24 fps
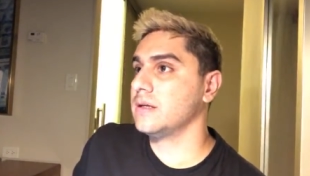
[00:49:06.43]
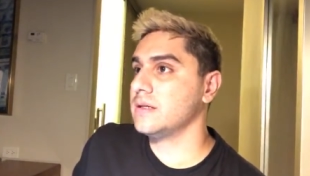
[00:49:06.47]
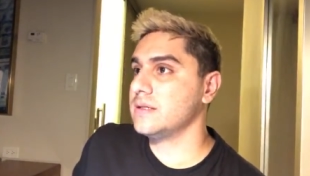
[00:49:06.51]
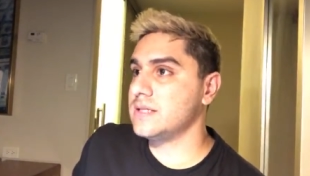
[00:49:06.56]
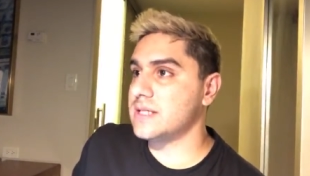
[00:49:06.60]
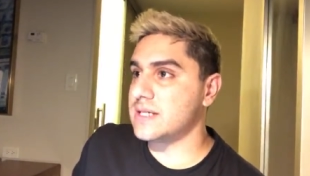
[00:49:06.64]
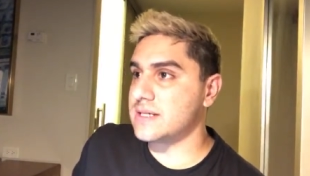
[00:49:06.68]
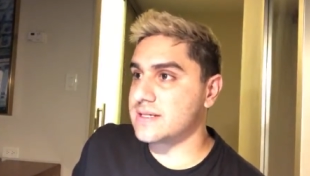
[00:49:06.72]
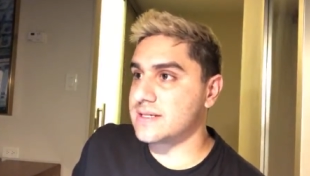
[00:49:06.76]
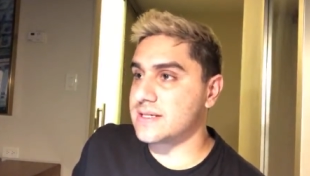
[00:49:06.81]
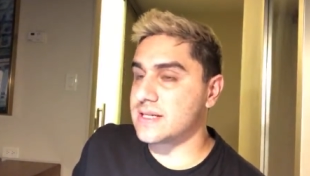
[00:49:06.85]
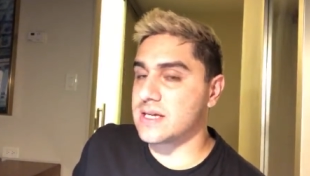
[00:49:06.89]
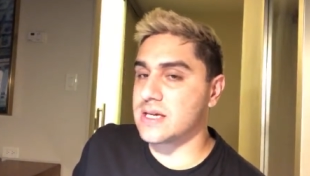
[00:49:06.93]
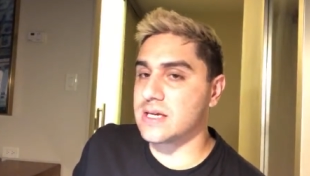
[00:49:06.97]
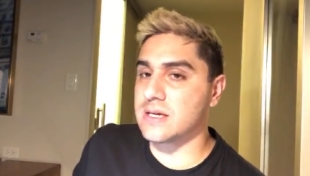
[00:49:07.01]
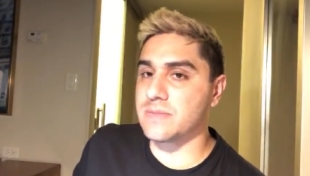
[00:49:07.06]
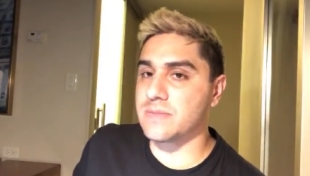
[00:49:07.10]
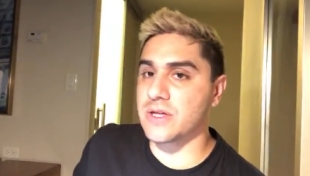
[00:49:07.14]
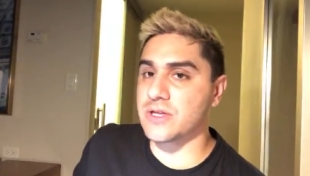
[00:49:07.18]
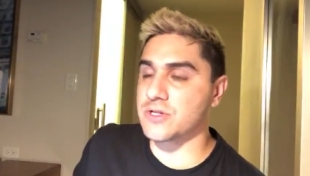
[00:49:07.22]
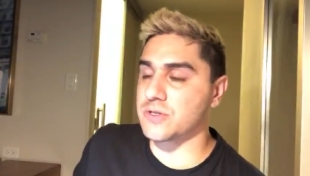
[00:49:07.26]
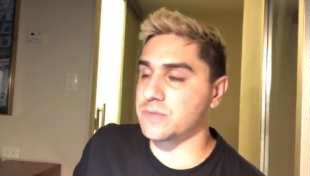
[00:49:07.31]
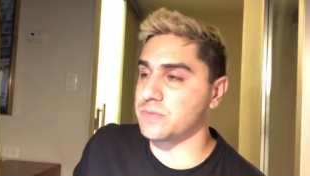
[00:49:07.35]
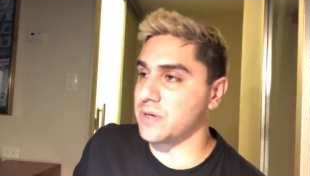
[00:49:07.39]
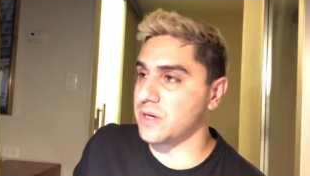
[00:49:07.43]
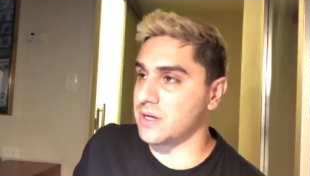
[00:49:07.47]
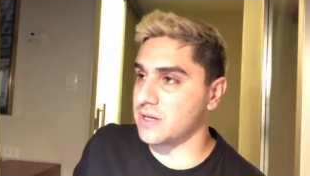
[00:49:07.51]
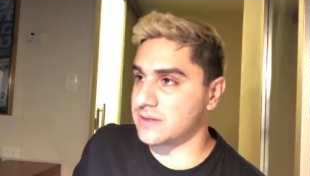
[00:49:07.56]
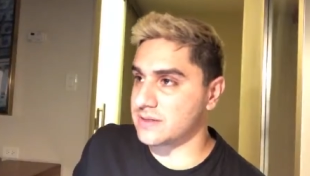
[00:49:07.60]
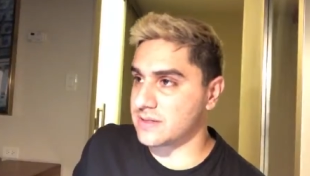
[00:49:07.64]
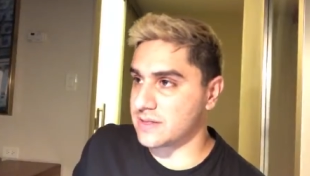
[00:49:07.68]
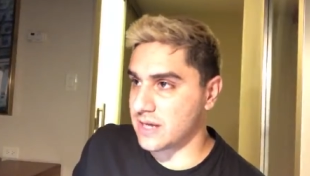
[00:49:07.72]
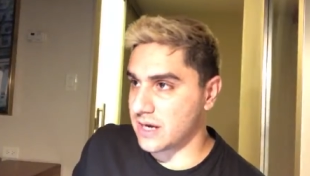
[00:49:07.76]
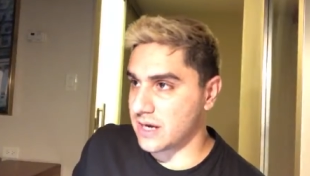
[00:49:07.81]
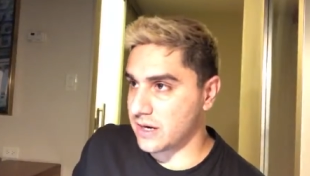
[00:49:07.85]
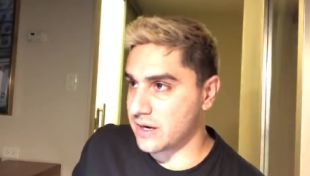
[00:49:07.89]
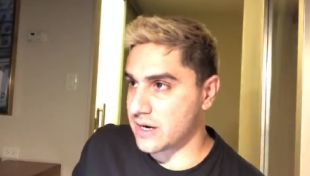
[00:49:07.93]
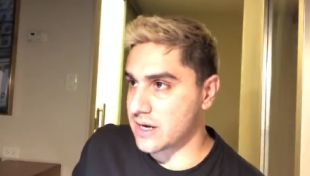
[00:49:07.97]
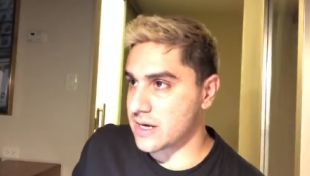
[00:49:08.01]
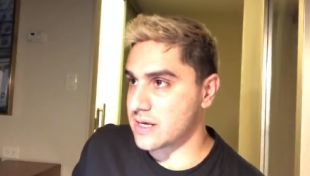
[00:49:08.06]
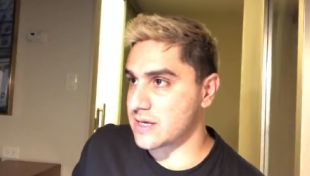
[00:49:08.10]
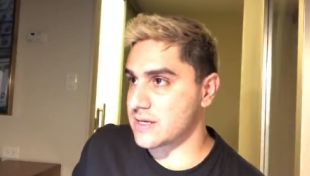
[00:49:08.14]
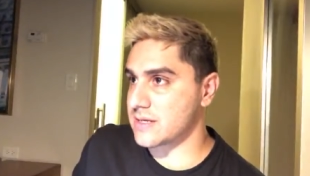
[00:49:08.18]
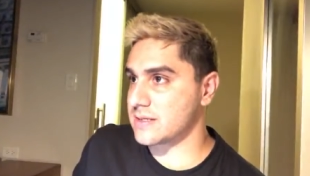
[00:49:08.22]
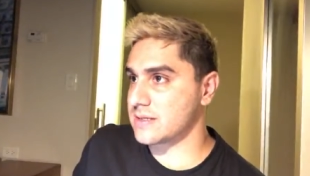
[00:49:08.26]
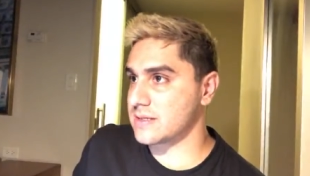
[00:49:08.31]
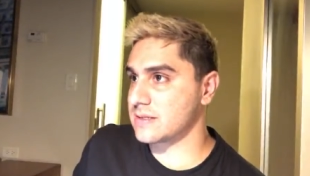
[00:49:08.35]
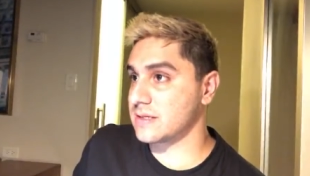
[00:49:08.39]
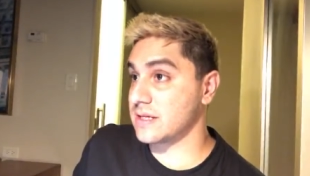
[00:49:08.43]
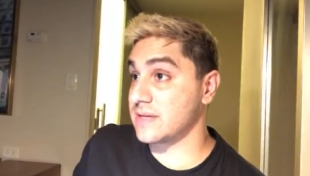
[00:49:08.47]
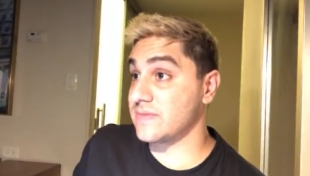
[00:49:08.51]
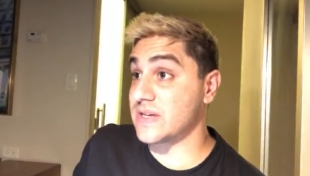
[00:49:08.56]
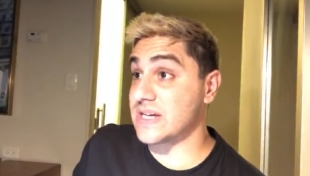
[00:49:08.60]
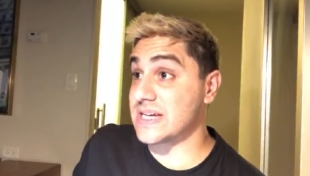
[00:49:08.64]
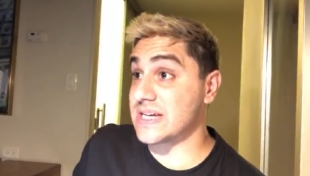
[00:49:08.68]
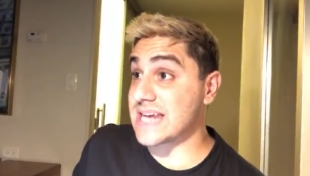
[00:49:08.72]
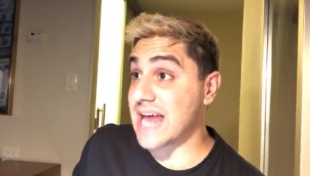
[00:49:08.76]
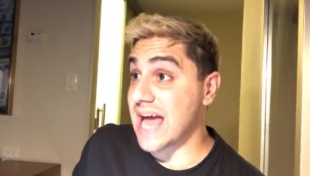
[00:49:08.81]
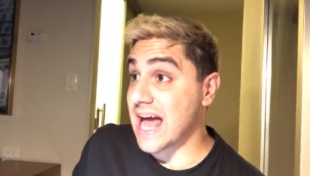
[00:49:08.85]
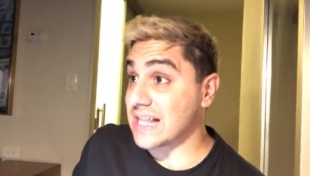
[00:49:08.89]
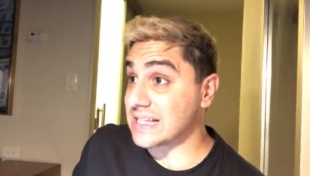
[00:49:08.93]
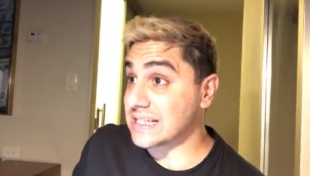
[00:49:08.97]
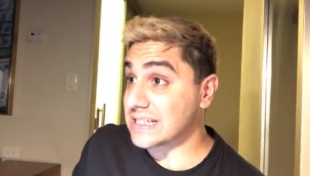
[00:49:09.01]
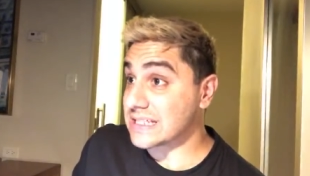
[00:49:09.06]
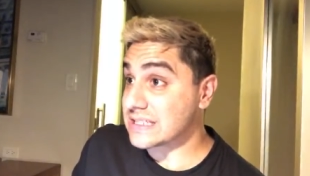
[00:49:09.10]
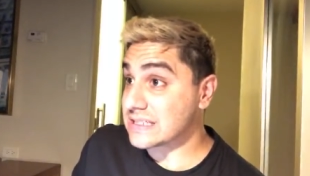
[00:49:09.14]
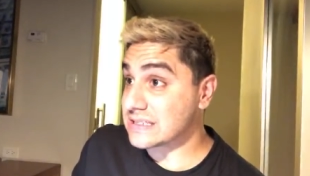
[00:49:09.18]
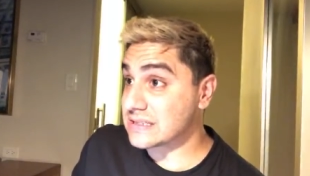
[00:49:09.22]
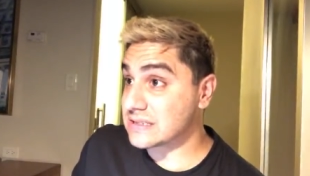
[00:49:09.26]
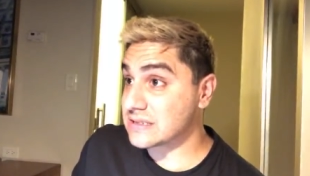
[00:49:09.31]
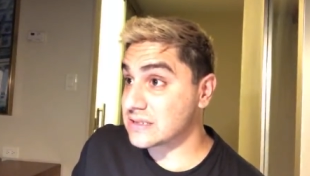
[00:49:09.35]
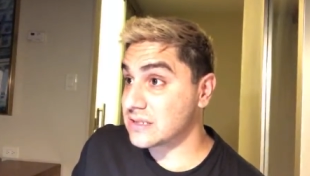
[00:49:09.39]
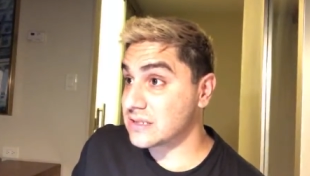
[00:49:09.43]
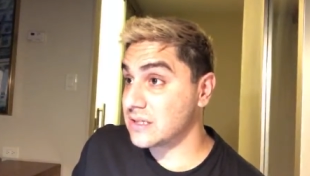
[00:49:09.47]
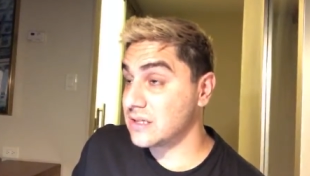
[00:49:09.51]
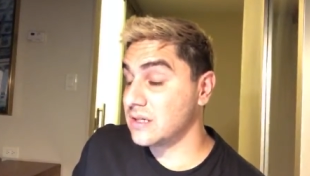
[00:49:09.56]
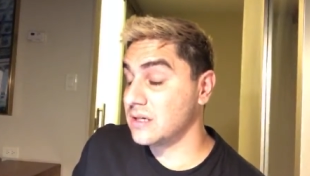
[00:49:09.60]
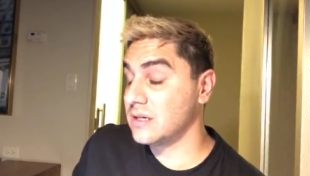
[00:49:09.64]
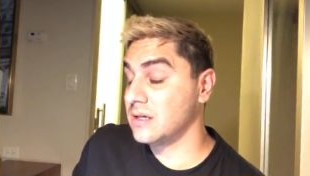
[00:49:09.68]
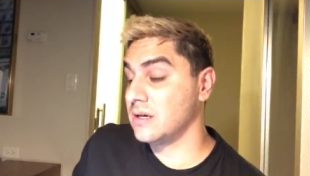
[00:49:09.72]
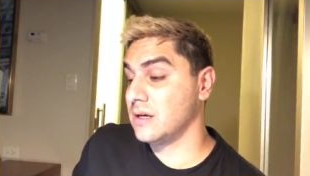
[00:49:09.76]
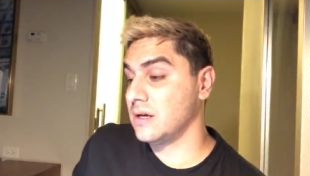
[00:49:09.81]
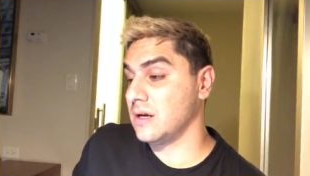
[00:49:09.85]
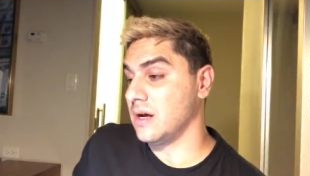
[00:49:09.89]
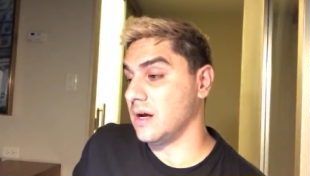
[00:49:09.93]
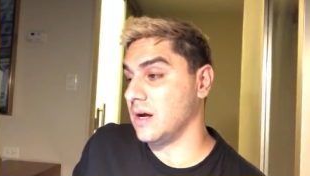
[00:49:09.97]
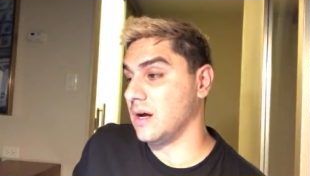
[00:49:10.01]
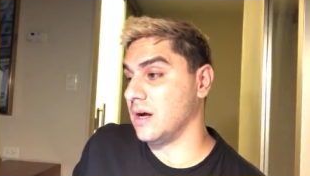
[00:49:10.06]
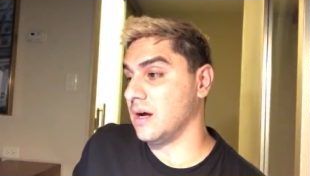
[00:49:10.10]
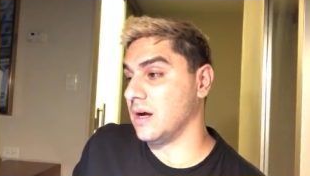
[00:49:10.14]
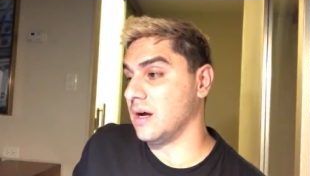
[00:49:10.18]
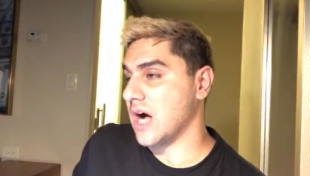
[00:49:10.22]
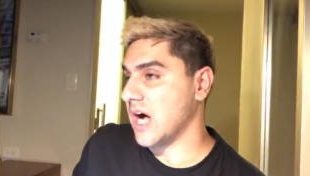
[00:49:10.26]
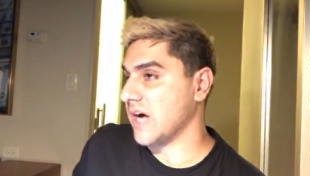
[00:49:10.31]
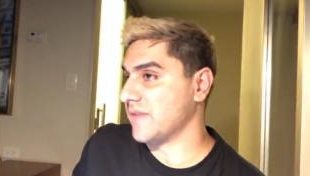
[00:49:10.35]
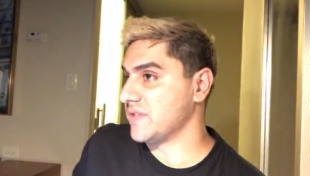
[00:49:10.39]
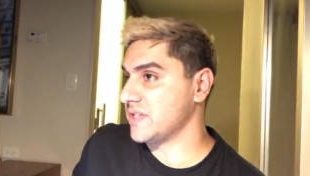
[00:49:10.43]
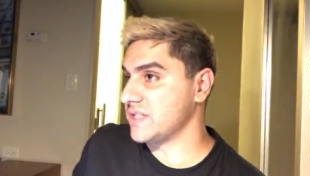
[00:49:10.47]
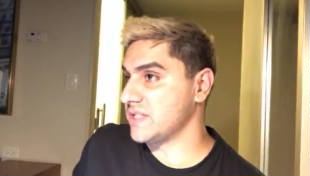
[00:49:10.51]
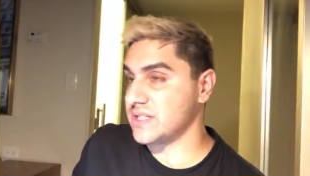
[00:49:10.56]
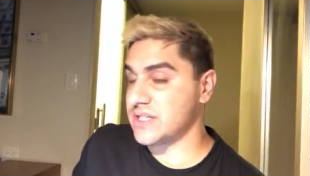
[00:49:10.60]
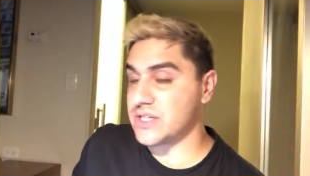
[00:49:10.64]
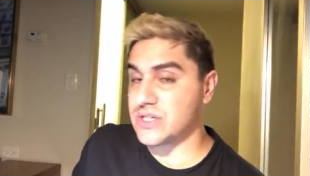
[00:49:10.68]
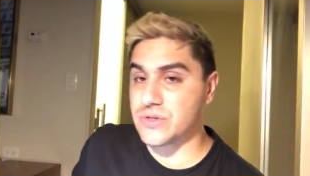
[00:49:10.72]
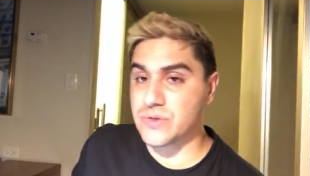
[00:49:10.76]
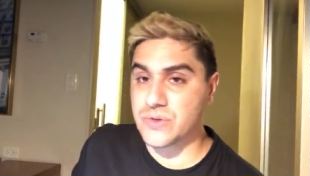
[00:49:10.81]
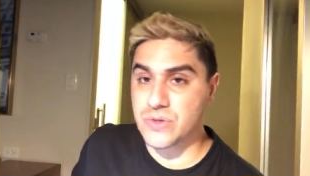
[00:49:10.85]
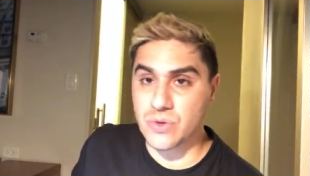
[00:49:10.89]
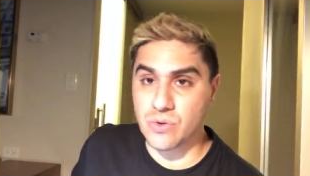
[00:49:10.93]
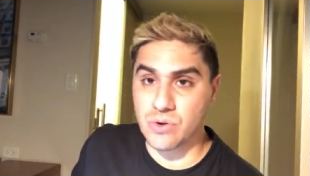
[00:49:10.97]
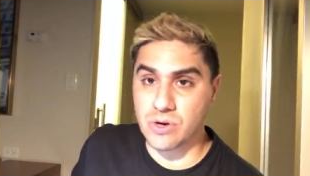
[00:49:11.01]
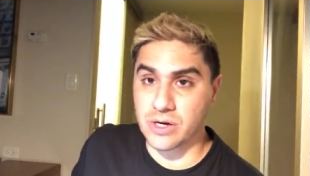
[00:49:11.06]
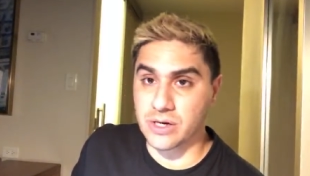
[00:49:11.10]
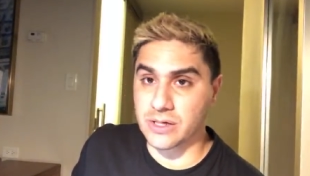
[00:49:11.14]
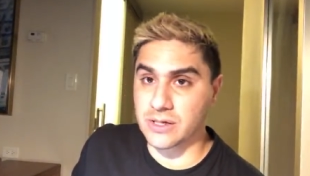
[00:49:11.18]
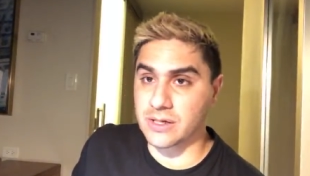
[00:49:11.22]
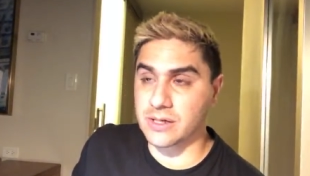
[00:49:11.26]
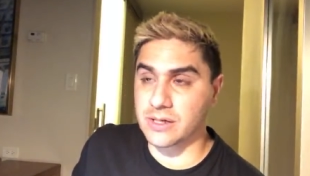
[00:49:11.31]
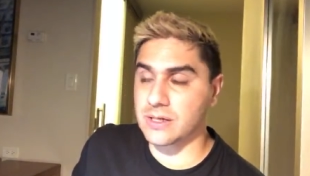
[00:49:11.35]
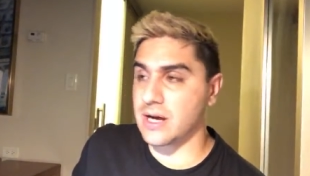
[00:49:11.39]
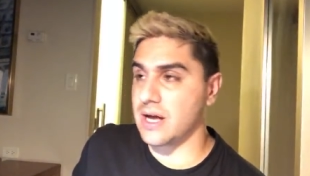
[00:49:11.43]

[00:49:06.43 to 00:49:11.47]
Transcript: DC, metropolitan areas, even Dallas, obviously New York.